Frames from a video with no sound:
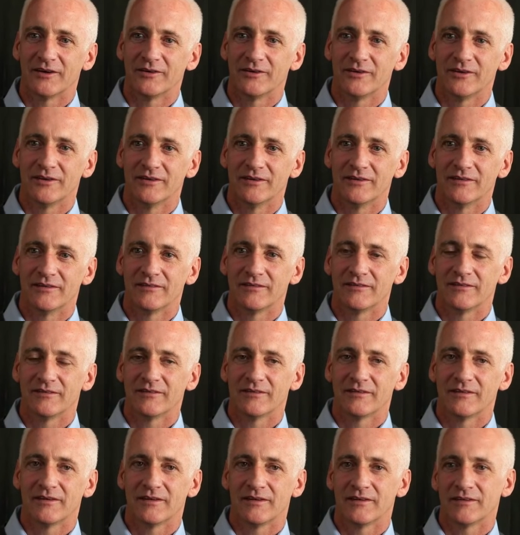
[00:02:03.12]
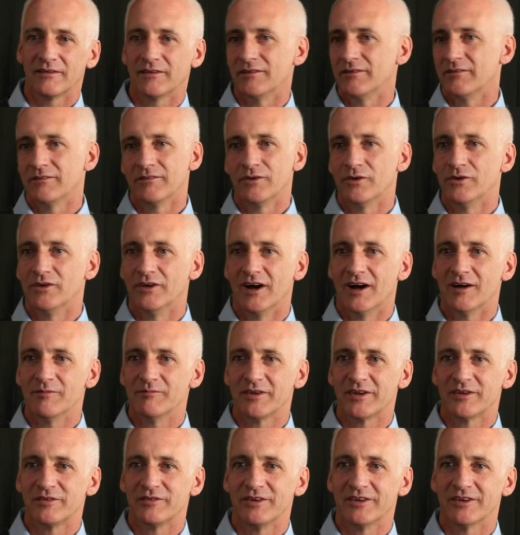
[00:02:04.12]
and good
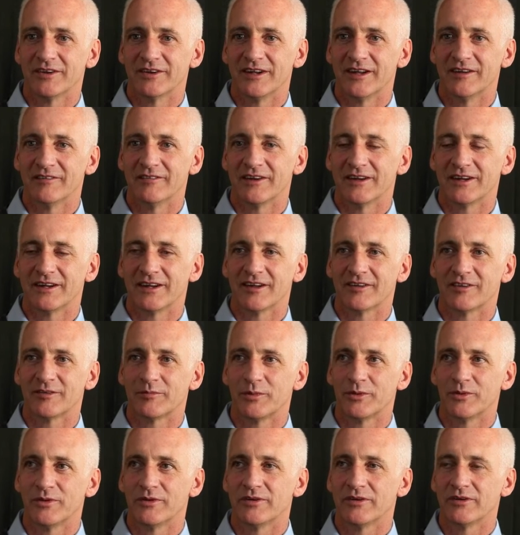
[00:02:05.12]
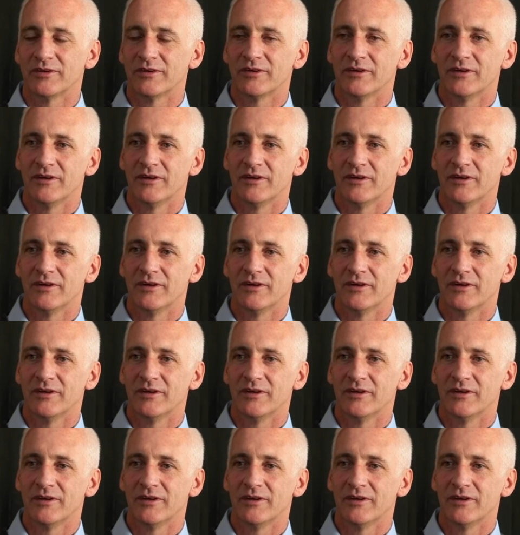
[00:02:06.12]
atmosphere and everything. I suppose.